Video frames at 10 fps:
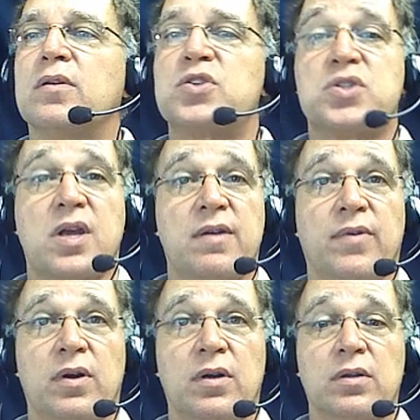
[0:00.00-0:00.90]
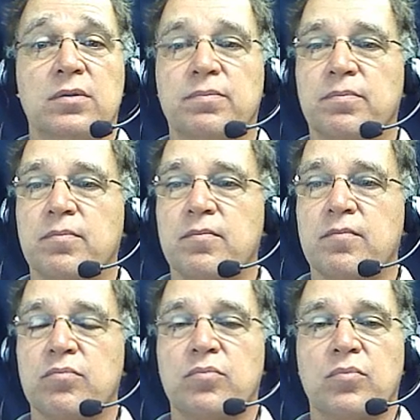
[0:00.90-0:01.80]
Save All,
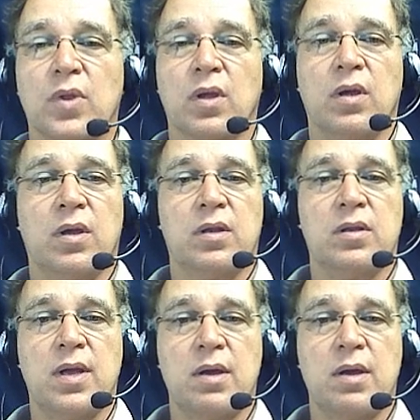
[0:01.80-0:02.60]
and